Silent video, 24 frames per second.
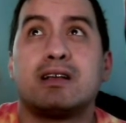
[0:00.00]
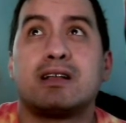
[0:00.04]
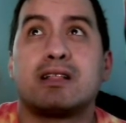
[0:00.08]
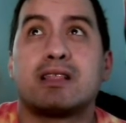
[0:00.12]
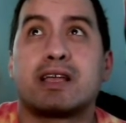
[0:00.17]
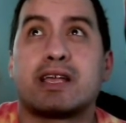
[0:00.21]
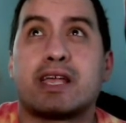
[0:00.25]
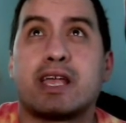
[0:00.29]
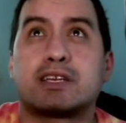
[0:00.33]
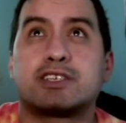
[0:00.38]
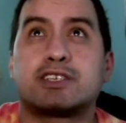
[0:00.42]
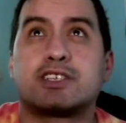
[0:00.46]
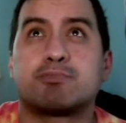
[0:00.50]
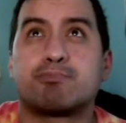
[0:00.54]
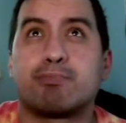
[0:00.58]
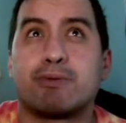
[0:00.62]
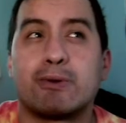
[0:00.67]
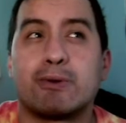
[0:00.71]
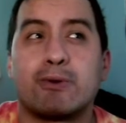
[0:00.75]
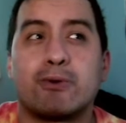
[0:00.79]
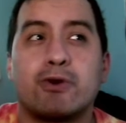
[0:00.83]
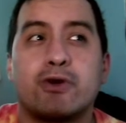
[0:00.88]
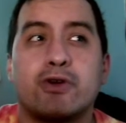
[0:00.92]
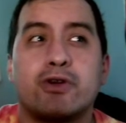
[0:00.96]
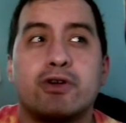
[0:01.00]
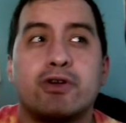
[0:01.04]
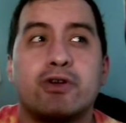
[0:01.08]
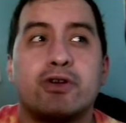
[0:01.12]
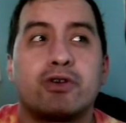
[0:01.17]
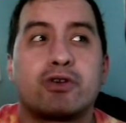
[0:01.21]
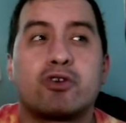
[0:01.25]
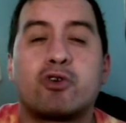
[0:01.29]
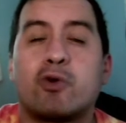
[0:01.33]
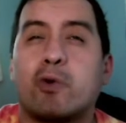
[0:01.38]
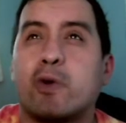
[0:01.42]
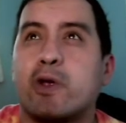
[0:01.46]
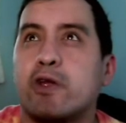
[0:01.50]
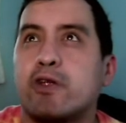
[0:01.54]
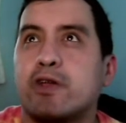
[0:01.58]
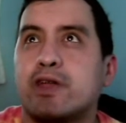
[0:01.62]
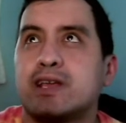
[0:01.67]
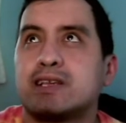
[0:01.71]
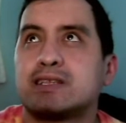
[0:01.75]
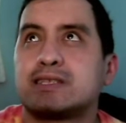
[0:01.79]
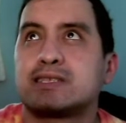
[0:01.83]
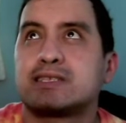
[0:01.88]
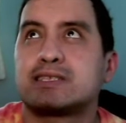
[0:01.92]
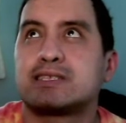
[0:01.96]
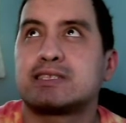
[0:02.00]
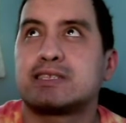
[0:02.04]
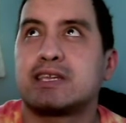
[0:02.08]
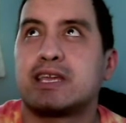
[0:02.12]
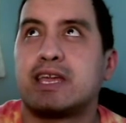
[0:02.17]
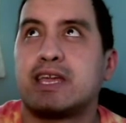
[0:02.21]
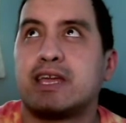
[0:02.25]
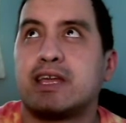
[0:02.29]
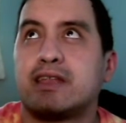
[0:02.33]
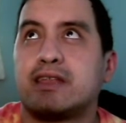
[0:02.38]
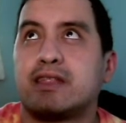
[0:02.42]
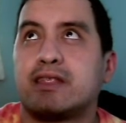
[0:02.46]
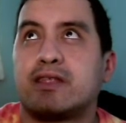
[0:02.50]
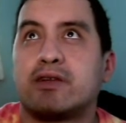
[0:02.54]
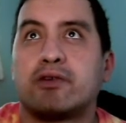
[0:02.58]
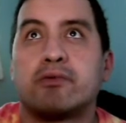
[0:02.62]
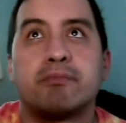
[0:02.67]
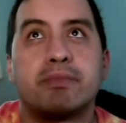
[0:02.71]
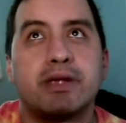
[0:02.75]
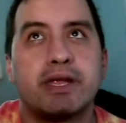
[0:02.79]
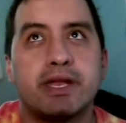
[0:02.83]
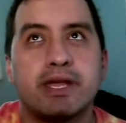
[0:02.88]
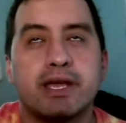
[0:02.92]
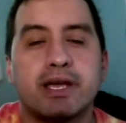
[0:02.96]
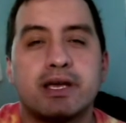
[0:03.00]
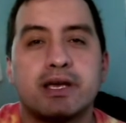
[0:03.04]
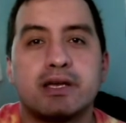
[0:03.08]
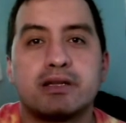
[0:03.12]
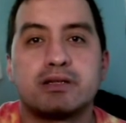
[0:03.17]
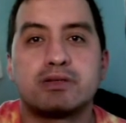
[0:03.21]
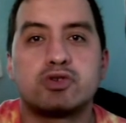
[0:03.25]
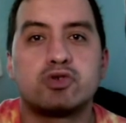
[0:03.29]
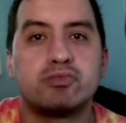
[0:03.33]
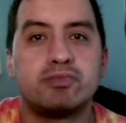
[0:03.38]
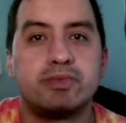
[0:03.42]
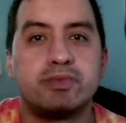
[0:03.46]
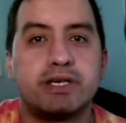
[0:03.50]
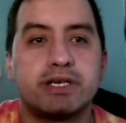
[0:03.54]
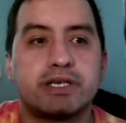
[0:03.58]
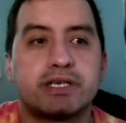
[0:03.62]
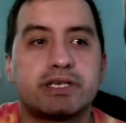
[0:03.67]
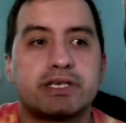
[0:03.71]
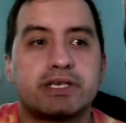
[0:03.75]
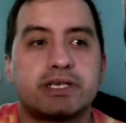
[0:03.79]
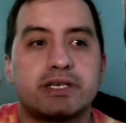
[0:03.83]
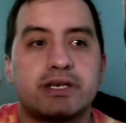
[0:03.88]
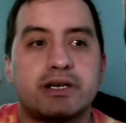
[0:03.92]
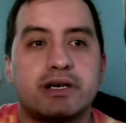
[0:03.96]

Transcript: like explore queerness in their media too much.